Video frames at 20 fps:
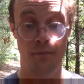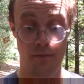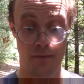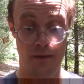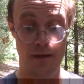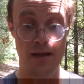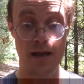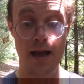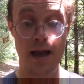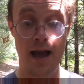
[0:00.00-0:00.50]

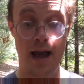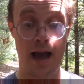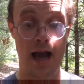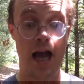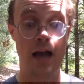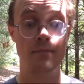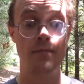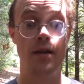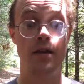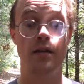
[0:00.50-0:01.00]
yeah,
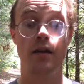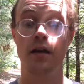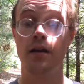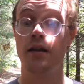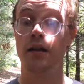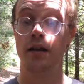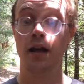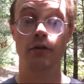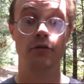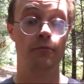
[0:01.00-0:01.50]
I mean,
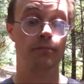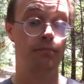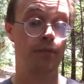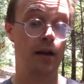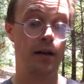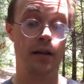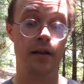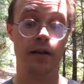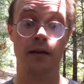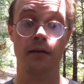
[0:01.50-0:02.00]
it's
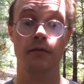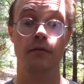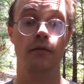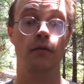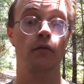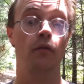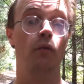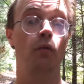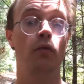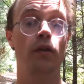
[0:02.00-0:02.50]
a
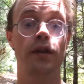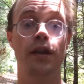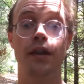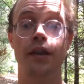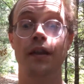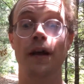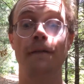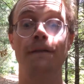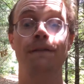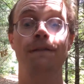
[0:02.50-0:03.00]

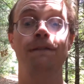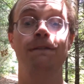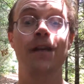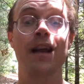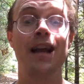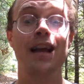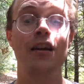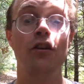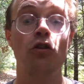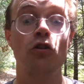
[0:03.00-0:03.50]

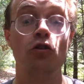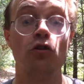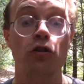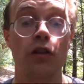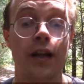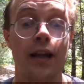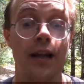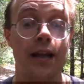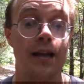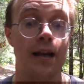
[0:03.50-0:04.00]

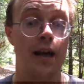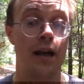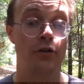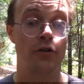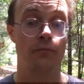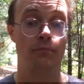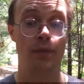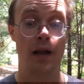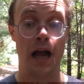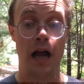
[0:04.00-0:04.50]
severely
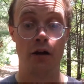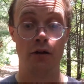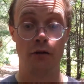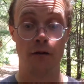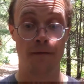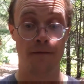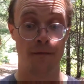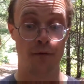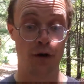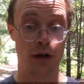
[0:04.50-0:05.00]

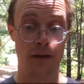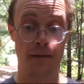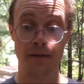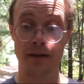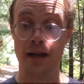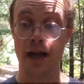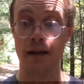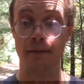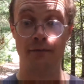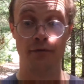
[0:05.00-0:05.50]
underpowered for a
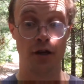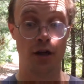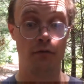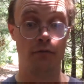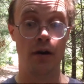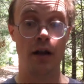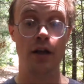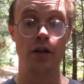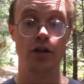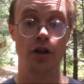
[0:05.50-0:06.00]
9th
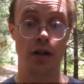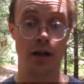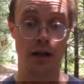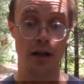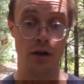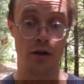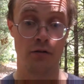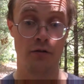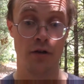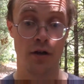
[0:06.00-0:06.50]
generation
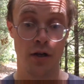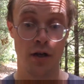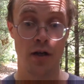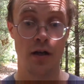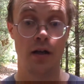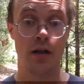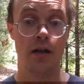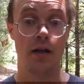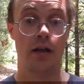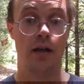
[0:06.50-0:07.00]
here.
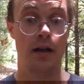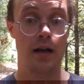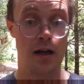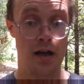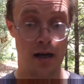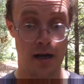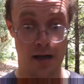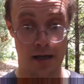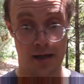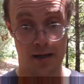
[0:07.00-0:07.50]

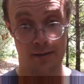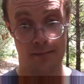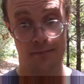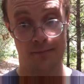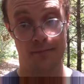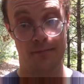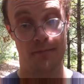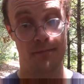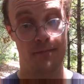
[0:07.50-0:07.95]
And